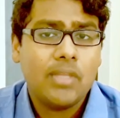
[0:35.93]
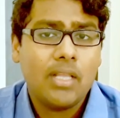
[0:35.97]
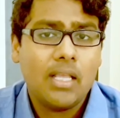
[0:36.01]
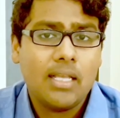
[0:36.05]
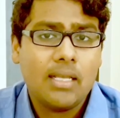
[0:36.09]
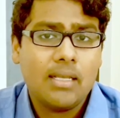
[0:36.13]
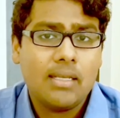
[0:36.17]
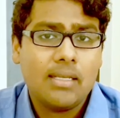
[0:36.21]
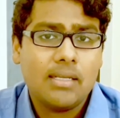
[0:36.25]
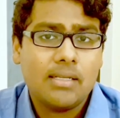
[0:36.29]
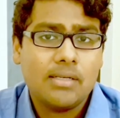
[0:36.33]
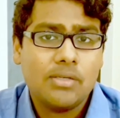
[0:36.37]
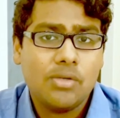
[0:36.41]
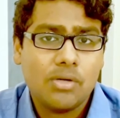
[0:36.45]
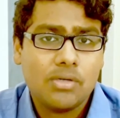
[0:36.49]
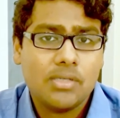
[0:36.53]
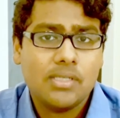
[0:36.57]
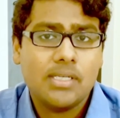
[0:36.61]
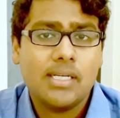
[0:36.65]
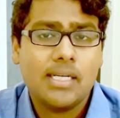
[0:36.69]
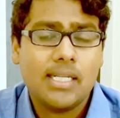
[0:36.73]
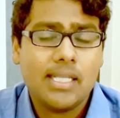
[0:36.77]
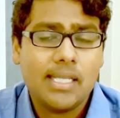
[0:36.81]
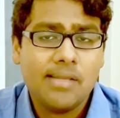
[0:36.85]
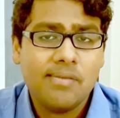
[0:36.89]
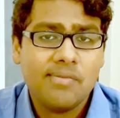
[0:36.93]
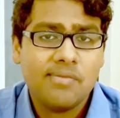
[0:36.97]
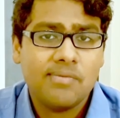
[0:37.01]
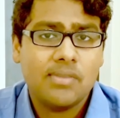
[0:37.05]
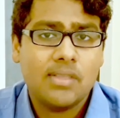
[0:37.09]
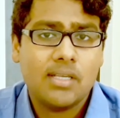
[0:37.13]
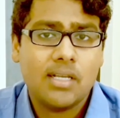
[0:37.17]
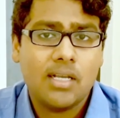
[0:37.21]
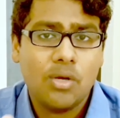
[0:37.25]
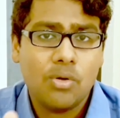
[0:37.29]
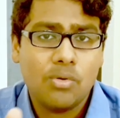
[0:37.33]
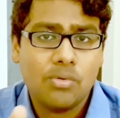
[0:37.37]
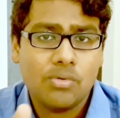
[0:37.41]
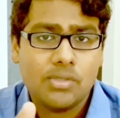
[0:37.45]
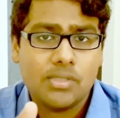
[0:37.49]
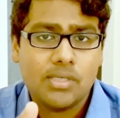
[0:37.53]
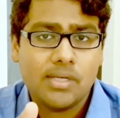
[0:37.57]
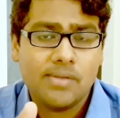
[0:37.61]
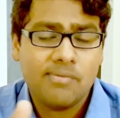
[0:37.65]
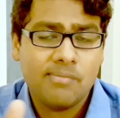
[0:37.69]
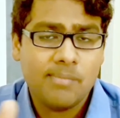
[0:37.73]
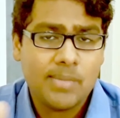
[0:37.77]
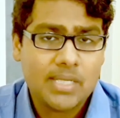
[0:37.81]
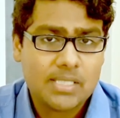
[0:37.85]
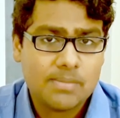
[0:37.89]
uh, uh, doctor if the count
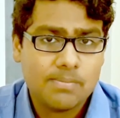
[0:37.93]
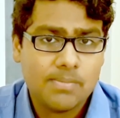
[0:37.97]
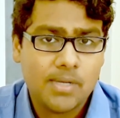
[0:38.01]
if my